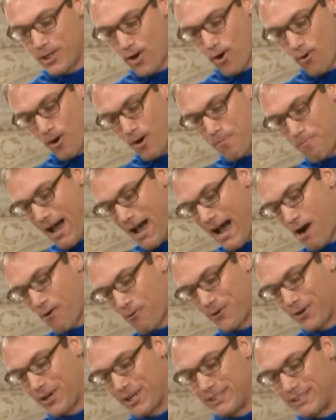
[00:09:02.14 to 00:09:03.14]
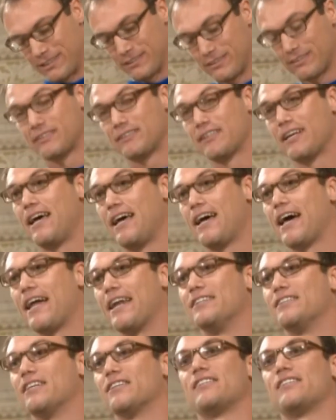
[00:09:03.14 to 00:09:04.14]
we know what power is,
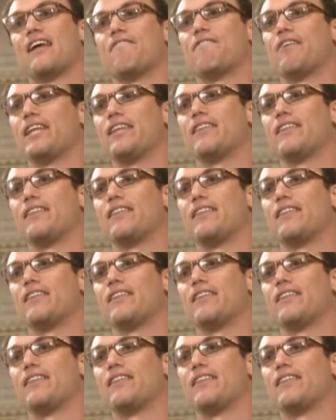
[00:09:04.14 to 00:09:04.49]
and it doesn't have